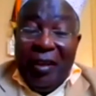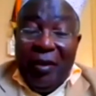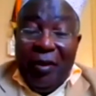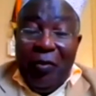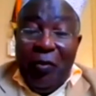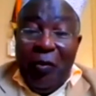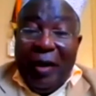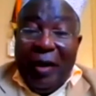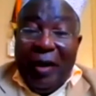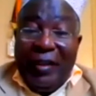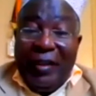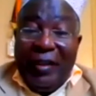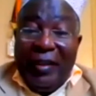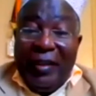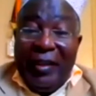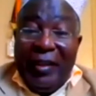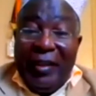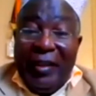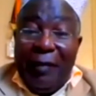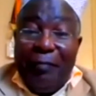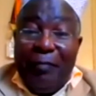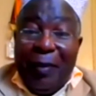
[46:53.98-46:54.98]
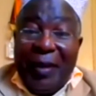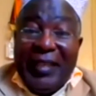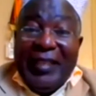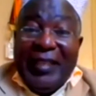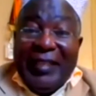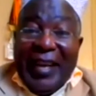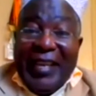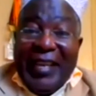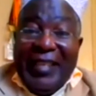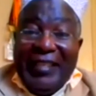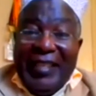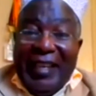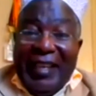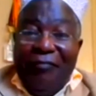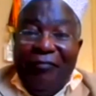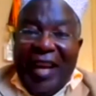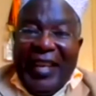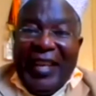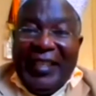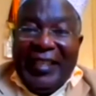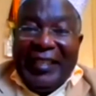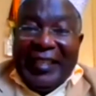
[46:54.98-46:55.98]
when the president says the fund
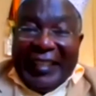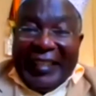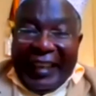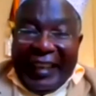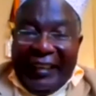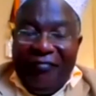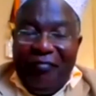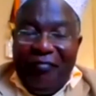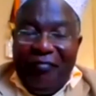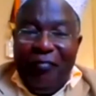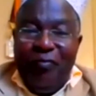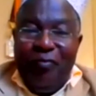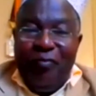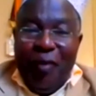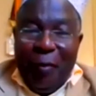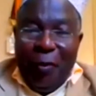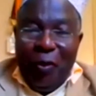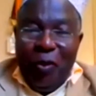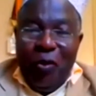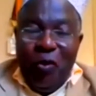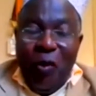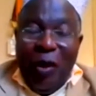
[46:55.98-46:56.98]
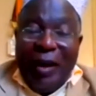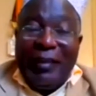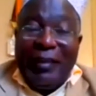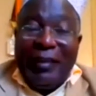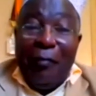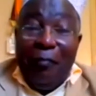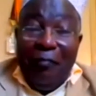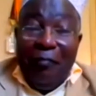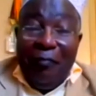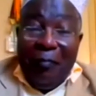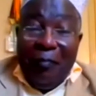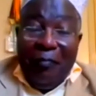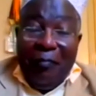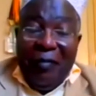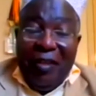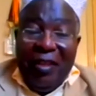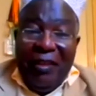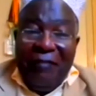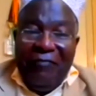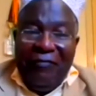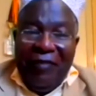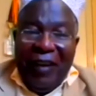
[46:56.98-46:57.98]
is here, people want the
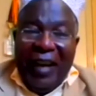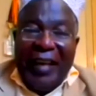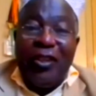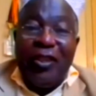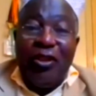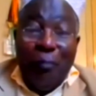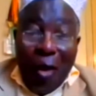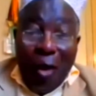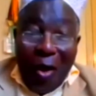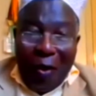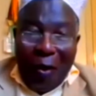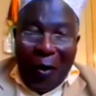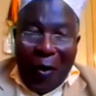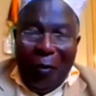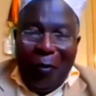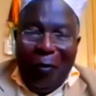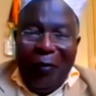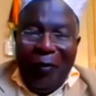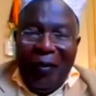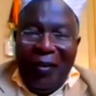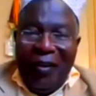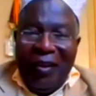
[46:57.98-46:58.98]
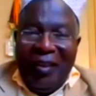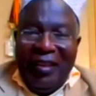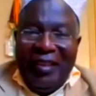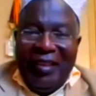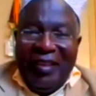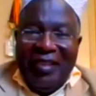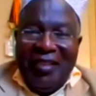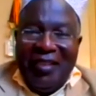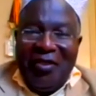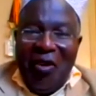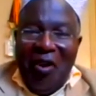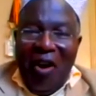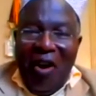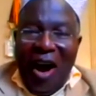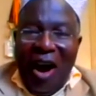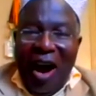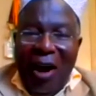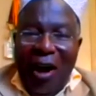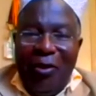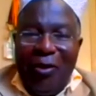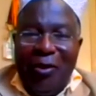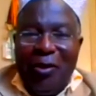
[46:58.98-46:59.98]
the fund tomorrow. So
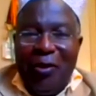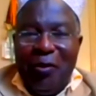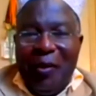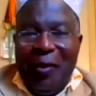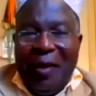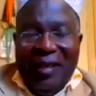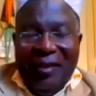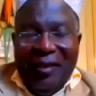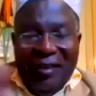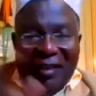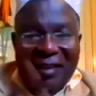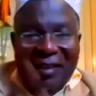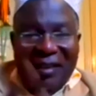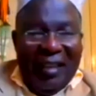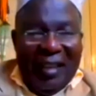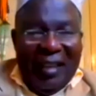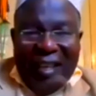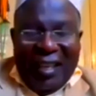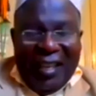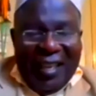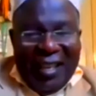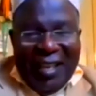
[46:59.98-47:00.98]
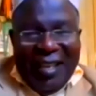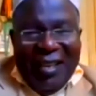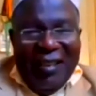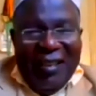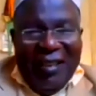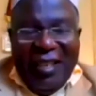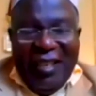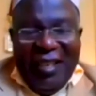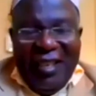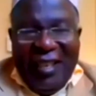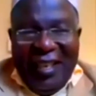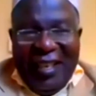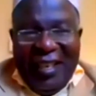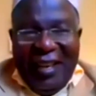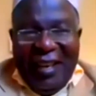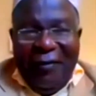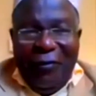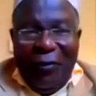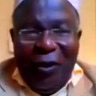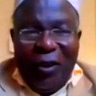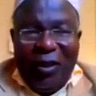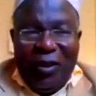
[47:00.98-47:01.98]
how do we uh, uh
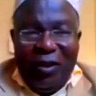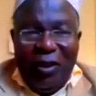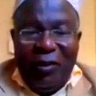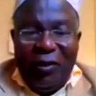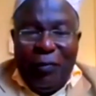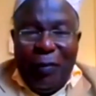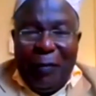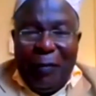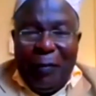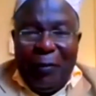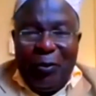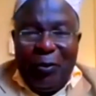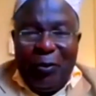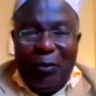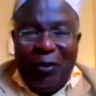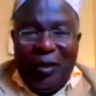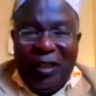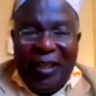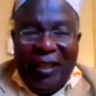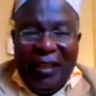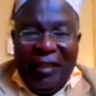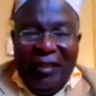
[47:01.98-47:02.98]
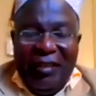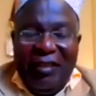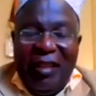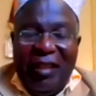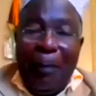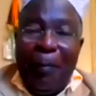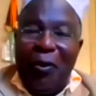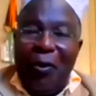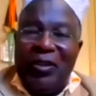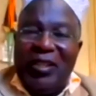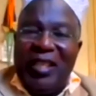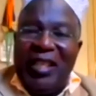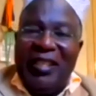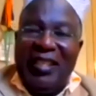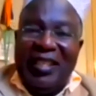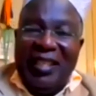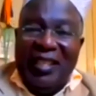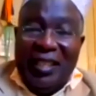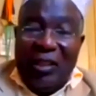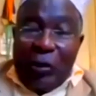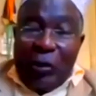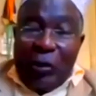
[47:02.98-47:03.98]
influence those people to the, the, process this